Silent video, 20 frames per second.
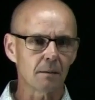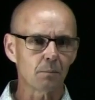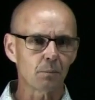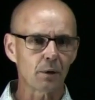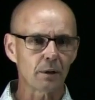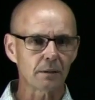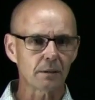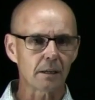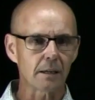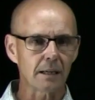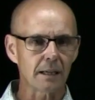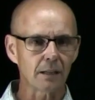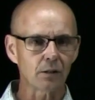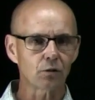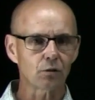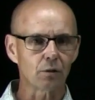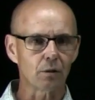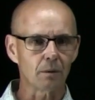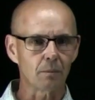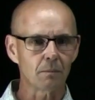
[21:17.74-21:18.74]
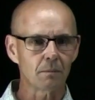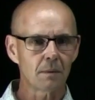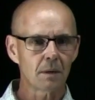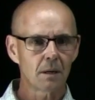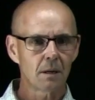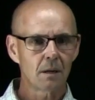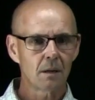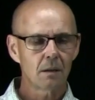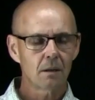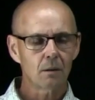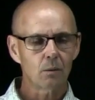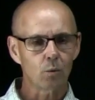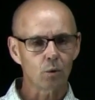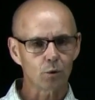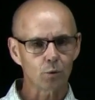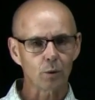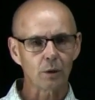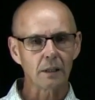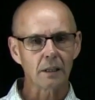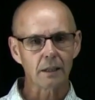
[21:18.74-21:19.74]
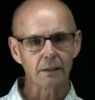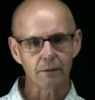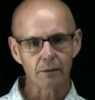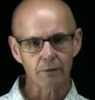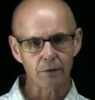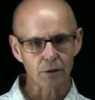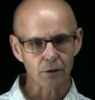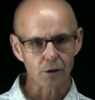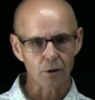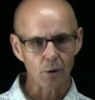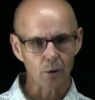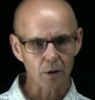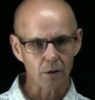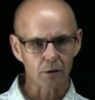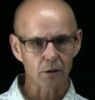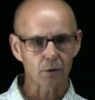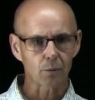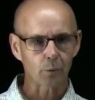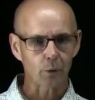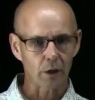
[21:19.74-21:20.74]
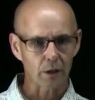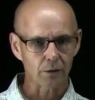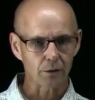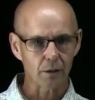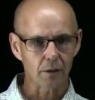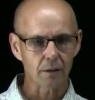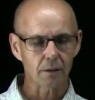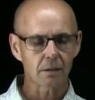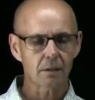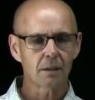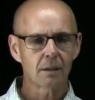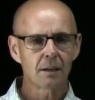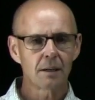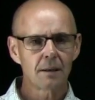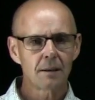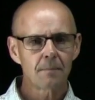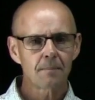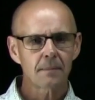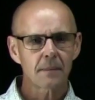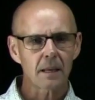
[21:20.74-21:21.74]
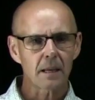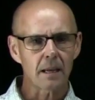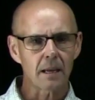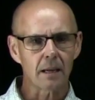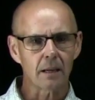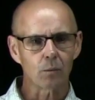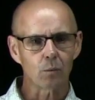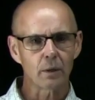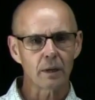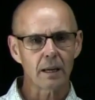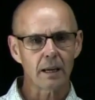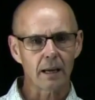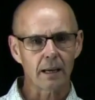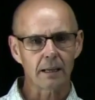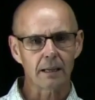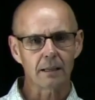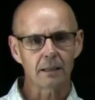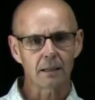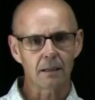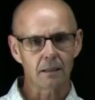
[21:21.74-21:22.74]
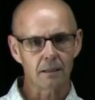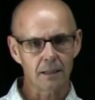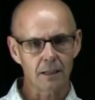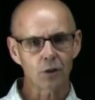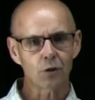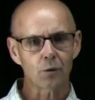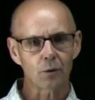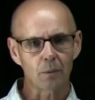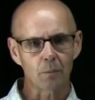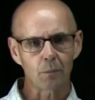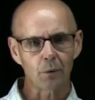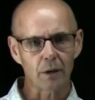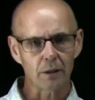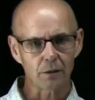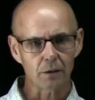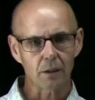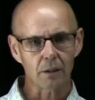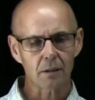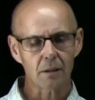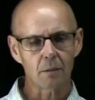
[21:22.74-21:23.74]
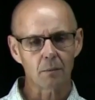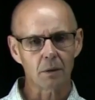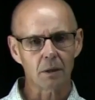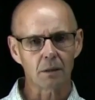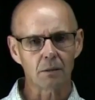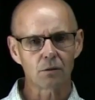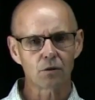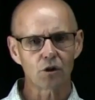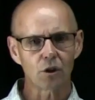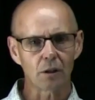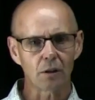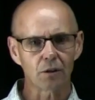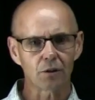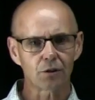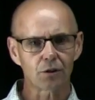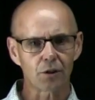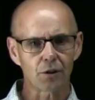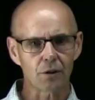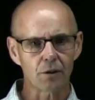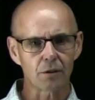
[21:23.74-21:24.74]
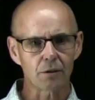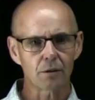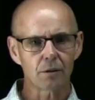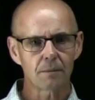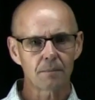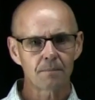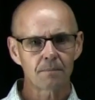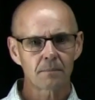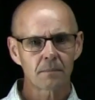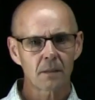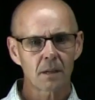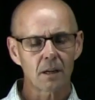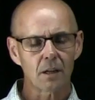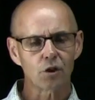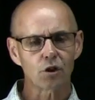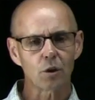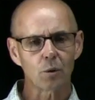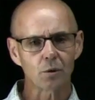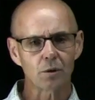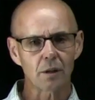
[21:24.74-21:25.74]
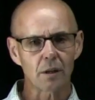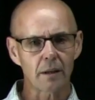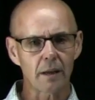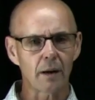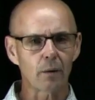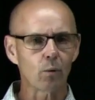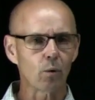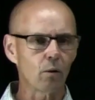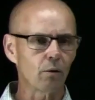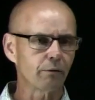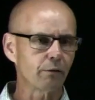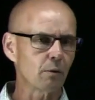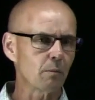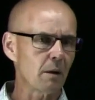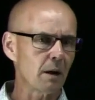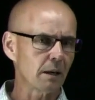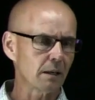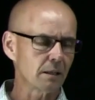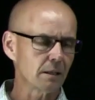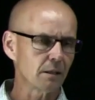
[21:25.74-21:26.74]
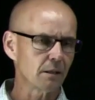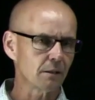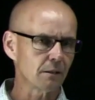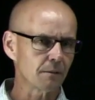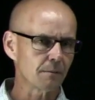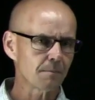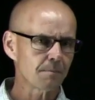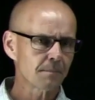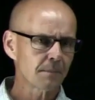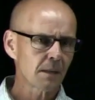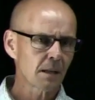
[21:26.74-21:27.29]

President Engstrom was relieved of his duties as president, and we had an interim president come in, Sheila Stearns, and she was in that role for about a year.